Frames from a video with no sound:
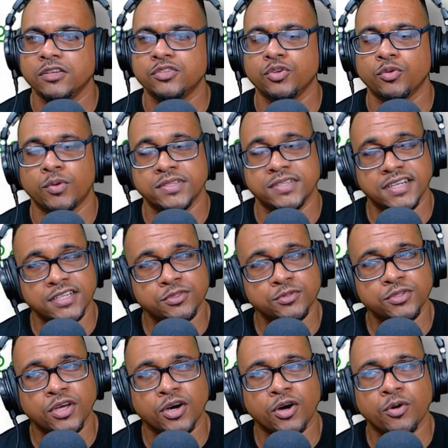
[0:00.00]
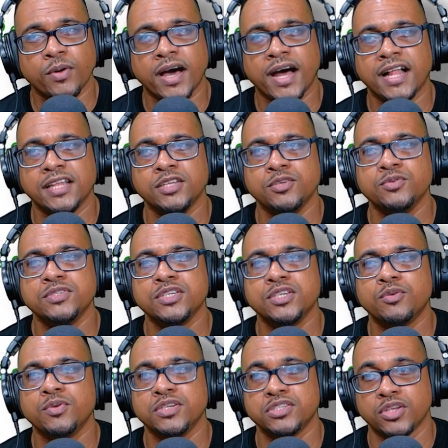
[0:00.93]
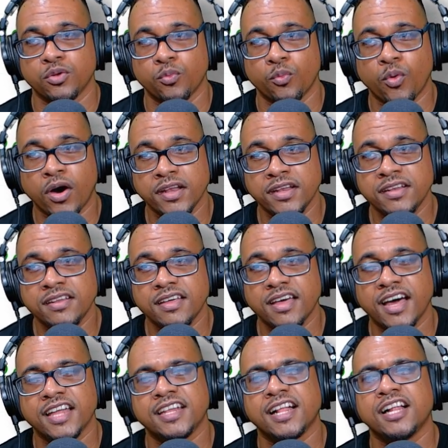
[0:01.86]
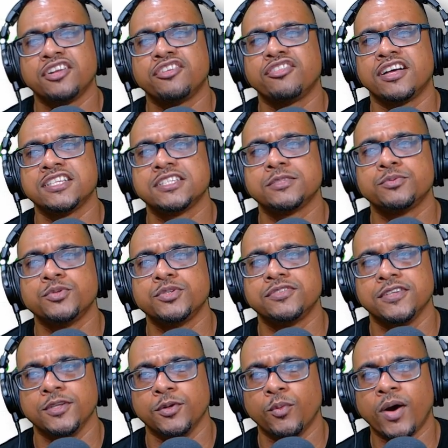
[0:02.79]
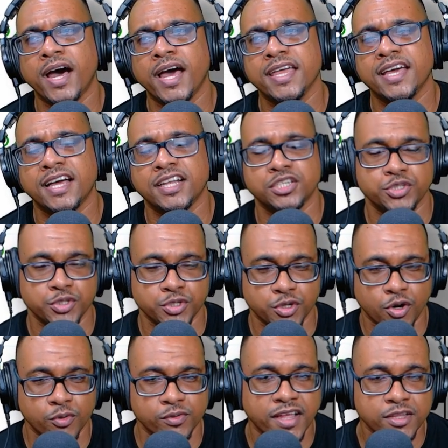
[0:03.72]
So what I'll do now, I'll use equation 1 and I'll transpose for the y and show you how